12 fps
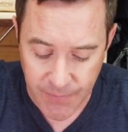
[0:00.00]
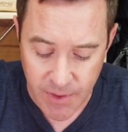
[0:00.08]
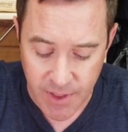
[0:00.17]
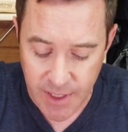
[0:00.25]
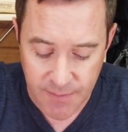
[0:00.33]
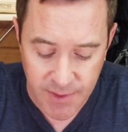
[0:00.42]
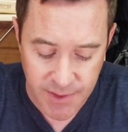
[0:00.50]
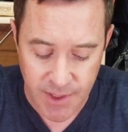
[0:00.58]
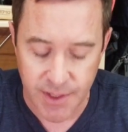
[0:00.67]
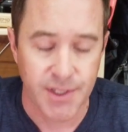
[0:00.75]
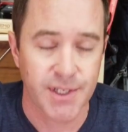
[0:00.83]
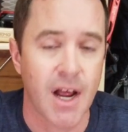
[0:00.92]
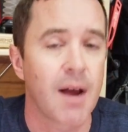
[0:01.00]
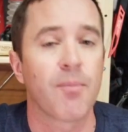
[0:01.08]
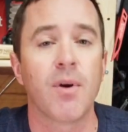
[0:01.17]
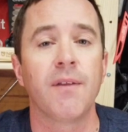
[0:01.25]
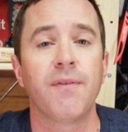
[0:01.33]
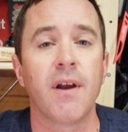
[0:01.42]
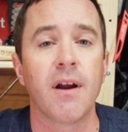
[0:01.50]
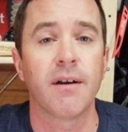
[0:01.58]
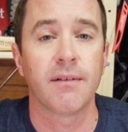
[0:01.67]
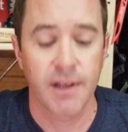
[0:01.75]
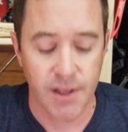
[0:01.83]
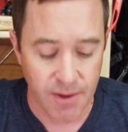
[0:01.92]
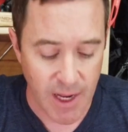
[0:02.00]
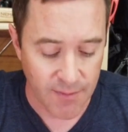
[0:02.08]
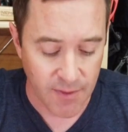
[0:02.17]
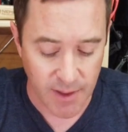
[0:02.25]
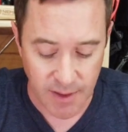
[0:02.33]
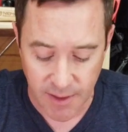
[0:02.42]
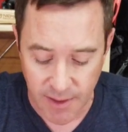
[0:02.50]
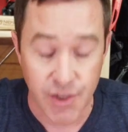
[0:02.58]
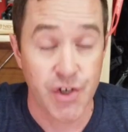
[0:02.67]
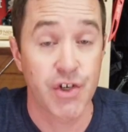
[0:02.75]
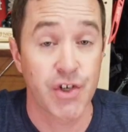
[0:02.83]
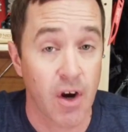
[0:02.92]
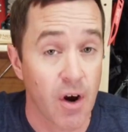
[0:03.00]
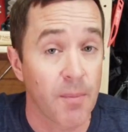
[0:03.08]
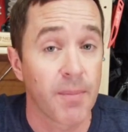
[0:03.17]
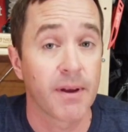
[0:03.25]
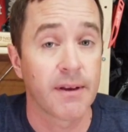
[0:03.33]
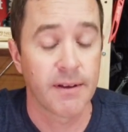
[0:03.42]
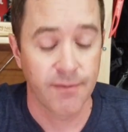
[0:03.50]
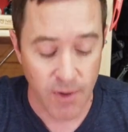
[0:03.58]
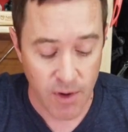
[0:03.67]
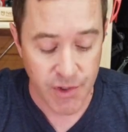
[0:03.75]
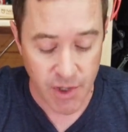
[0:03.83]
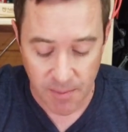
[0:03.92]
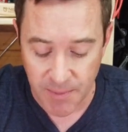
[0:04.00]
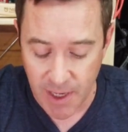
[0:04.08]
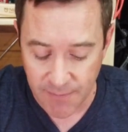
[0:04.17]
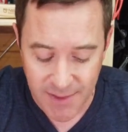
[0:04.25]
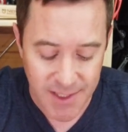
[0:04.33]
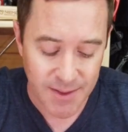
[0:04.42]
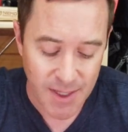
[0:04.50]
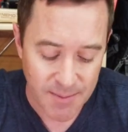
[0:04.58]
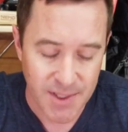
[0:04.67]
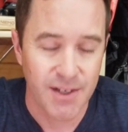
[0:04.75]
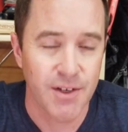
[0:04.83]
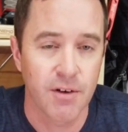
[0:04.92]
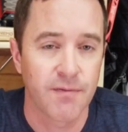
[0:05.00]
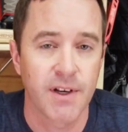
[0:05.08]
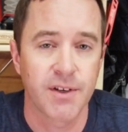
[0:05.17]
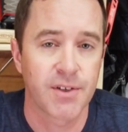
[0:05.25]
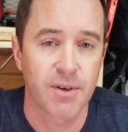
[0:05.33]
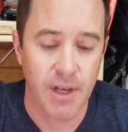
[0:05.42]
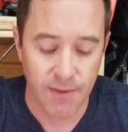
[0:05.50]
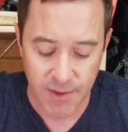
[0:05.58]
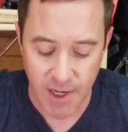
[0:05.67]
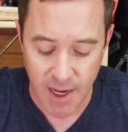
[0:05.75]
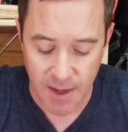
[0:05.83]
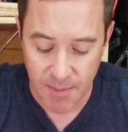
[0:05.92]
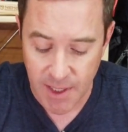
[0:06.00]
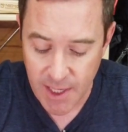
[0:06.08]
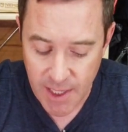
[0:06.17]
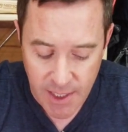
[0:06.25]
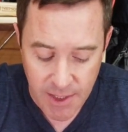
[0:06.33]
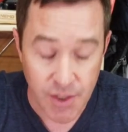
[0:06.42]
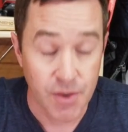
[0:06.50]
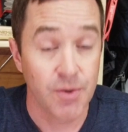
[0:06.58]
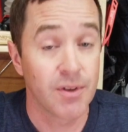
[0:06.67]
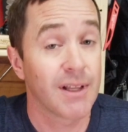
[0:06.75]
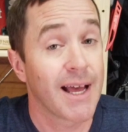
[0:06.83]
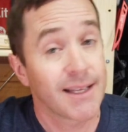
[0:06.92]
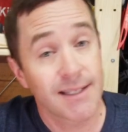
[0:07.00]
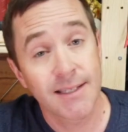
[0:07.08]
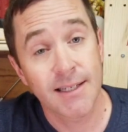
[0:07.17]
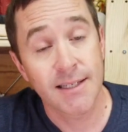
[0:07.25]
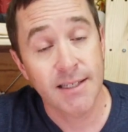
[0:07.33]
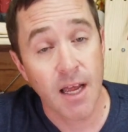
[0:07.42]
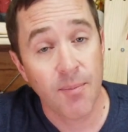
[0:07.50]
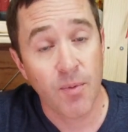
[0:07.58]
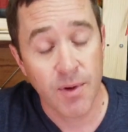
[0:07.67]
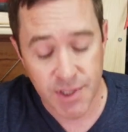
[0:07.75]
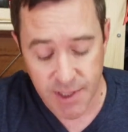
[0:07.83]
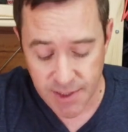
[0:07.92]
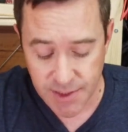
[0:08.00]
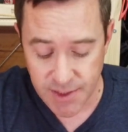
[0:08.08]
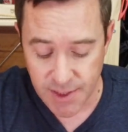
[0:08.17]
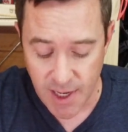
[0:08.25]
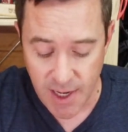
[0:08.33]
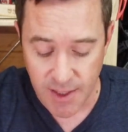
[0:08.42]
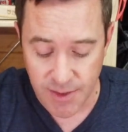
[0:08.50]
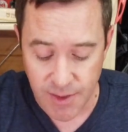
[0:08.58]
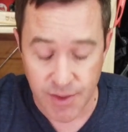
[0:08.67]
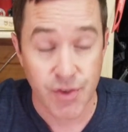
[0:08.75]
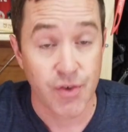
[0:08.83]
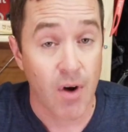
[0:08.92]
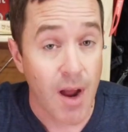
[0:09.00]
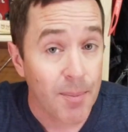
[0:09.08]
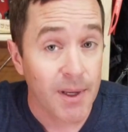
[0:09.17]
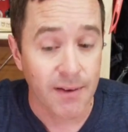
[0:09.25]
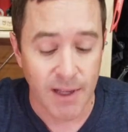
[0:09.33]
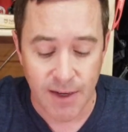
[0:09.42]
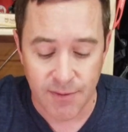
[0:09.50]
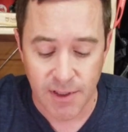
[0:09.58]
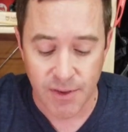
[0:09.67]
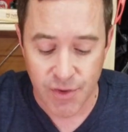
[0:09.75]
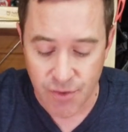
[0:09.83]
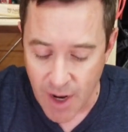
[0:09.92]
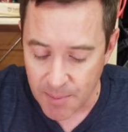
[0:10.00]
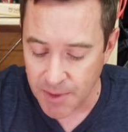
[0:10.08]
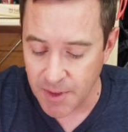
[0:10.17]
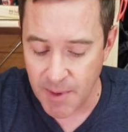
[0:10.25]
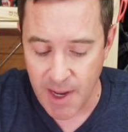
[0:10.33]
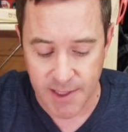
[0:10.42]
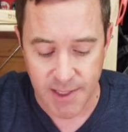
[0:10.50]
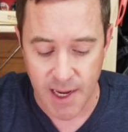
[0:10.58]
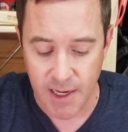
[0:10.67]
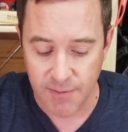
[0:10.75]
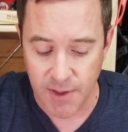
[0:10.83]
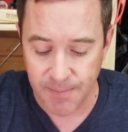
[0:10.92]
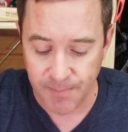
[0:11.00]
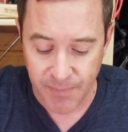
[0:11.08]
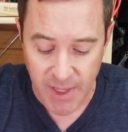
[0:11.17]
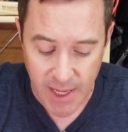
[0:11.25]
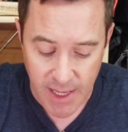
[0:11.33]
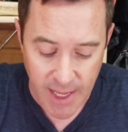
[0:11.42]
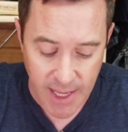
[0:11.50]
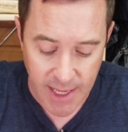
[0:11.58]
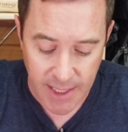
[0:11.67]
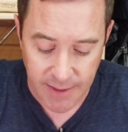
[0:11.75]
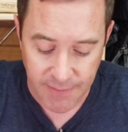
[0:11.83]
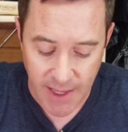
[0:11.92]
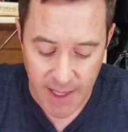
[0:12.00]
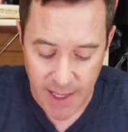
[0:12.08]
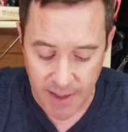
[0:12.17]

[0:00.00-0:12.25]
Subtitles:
you could stop right there and you'd have a sharp, very sharp knife. And sometimes I do if I just don't have time to do the last step, which is stropping. They have a leather strop on the back side of it, and that